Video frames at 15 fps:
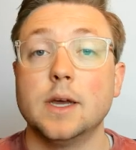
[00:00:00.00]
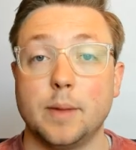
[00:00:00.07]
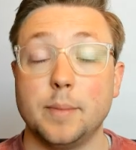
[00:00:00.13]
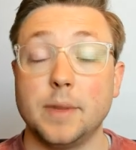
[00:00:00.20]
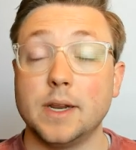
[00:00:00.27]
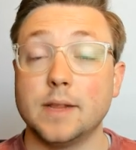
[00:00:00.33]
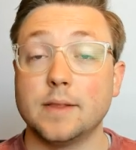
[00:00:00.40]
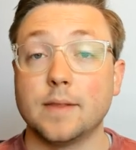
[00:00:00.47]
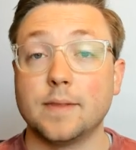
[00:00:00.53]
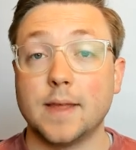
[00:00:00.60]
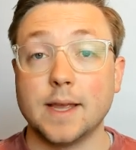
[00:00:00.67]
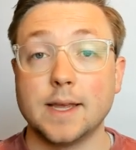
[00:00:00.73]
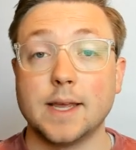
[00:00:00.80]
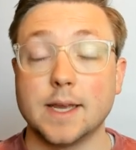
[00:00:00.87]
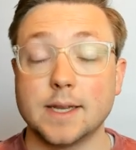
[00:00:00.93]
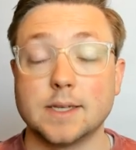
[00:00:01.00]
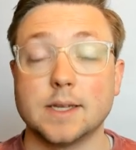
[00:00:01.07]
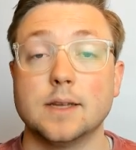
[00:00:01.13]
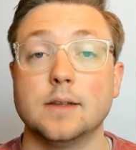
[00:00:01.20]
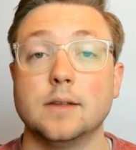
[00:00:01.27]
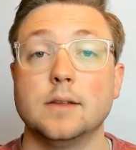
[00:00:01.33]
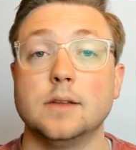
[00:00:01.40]
meaning that they get
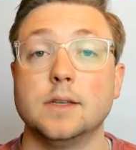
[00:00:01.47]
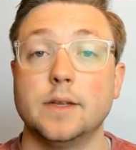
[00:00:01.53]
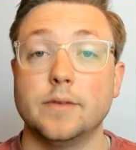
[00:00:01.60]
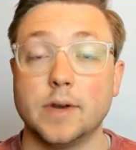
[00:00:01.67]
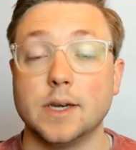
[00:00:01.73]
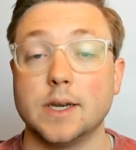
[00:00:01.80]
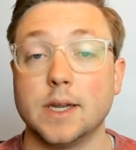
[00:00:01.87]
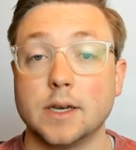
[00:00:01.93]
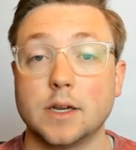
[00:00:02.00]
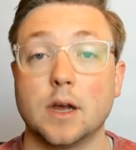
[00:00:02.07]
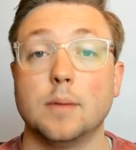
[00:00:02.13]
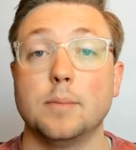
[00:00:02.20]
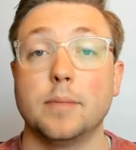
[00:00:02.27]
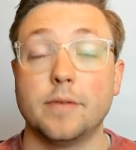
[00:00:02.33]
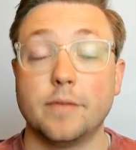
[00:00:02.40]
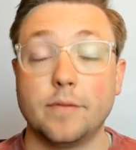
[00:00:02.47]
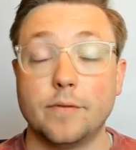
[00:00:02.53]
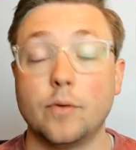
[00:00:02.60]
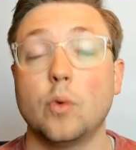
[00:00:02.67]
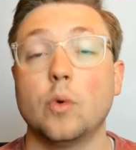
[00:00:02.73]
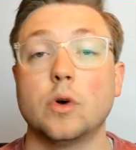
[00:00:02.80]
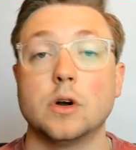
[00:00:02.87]
dividend income
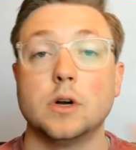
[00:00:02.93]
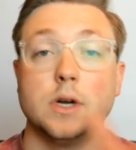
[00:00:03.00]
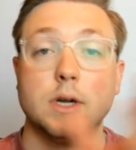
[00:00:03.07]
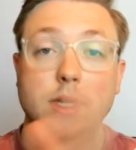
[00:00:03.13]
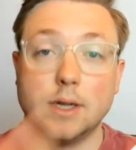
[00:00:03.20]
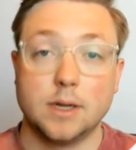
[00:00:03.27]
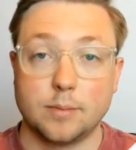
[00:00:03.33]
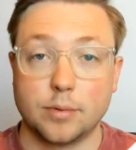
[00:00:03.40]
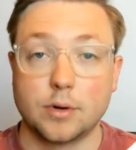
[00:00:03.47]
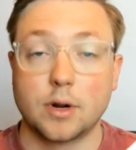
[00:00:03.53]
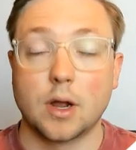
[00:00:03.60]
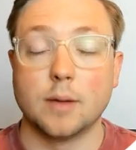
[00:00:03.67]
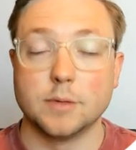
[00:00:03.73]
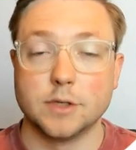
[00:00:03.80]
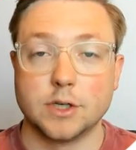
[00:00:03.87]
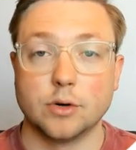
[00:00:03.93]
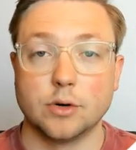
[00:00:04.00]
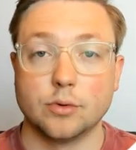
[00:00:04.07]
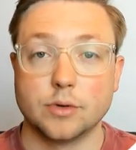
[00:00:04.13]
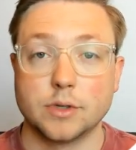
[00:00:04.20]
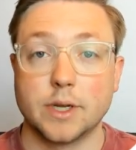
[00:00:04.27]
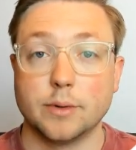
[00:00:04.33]
before common
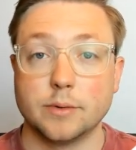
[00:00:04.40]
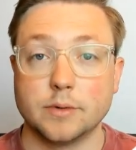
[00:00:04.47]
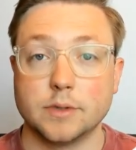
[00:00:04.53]
shareholders get